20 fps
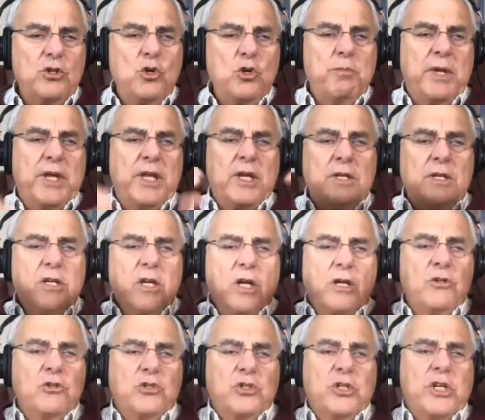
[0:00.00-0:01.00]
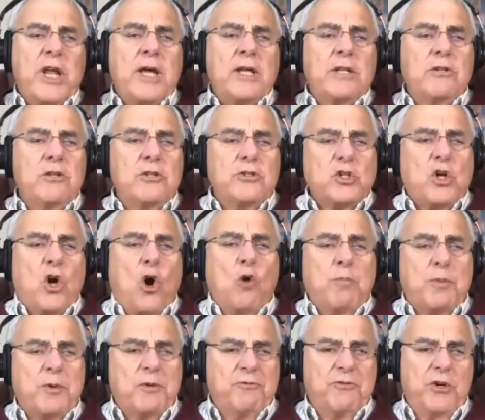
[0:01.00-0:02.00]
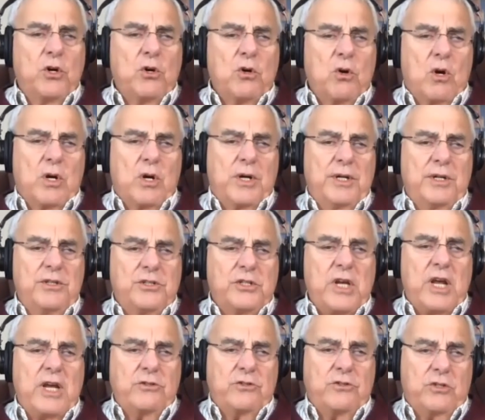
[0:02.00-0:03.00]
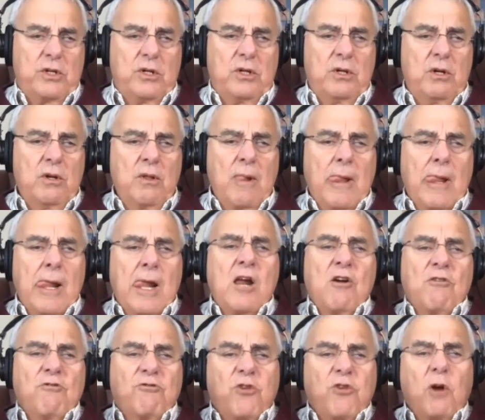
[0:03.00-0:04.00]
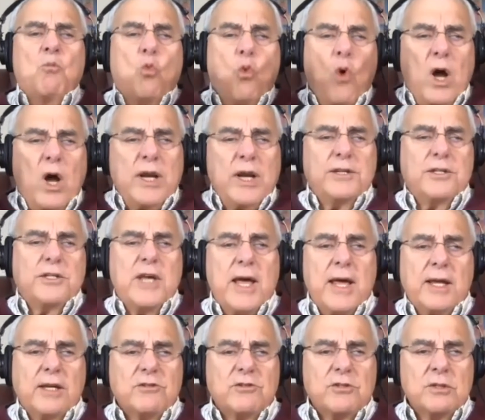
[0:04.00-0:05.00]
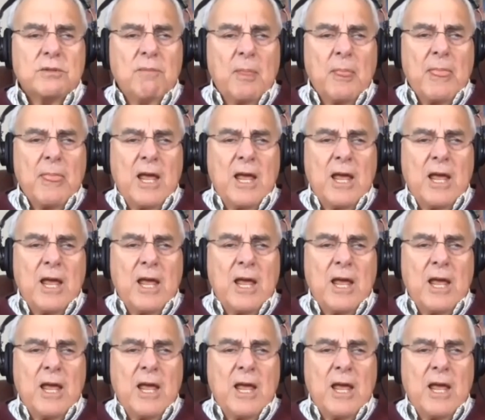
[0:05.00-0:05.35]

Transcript: you begin to understand the scope of your organization from what it takes.